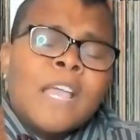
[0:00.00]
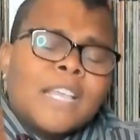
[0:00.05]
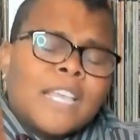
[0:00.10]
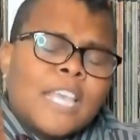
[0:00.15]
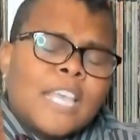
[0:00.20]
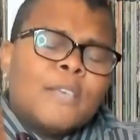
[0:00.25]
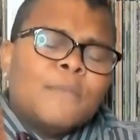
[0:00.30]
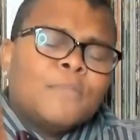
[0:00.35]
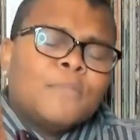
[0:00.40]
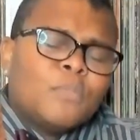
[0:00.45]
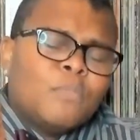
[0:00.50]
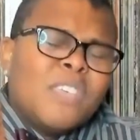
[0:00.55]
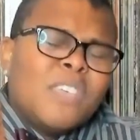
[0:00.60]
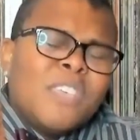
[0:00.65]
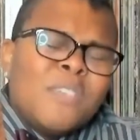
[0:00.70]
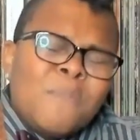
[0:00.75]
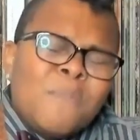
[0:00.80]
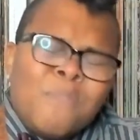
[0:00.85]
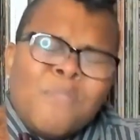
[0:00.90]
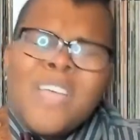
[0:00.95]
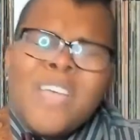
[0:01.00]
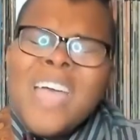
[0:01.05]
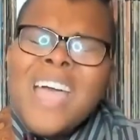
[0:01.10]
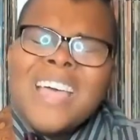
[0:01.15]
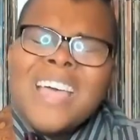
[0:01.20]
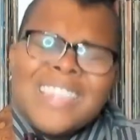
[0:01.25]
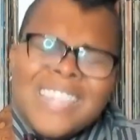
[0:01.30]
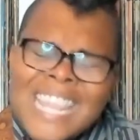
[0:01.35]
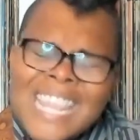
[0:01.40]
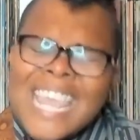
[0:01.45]
keeps me
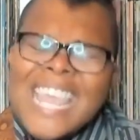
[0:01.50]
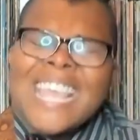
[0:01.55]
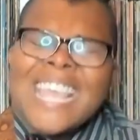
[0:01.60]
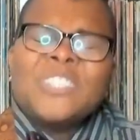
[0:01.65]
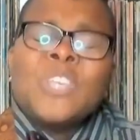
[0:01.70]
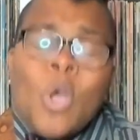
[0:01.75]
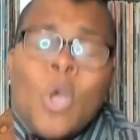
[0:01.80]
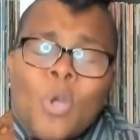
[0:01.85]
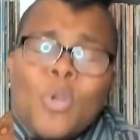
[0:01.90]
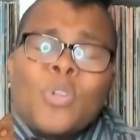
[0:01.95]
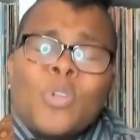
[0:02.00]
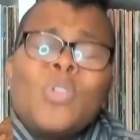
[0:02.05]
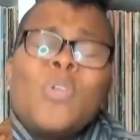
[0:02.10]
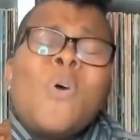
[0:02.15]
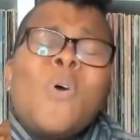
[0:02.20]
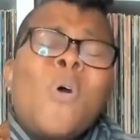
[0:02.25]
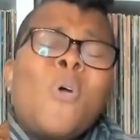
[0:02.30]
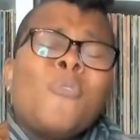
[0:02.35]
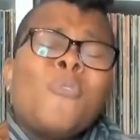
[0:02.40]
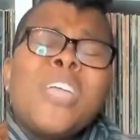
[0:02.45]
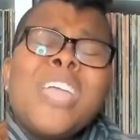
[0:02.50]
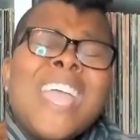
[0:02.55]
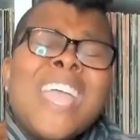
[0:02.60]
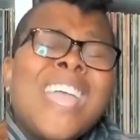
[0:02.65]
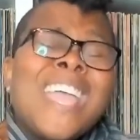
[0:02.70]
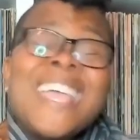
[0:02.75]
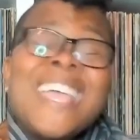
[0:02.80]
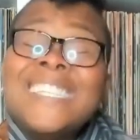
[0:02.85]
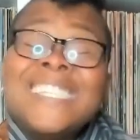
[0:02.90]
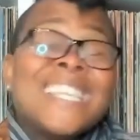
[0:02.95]
breathless. Her
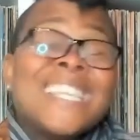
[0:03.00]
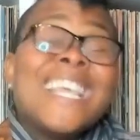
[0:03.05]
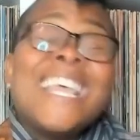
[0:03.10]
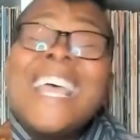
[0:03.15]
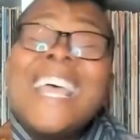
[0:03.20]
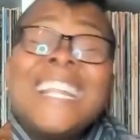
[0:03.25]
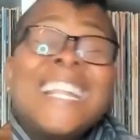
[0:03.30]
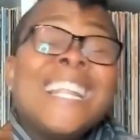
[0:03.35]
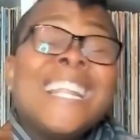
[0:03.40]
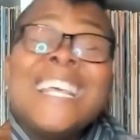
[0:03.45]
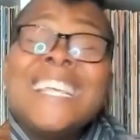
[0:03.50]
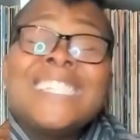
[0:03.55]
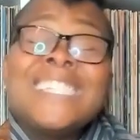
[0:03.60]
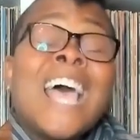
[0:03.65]
glory is endless.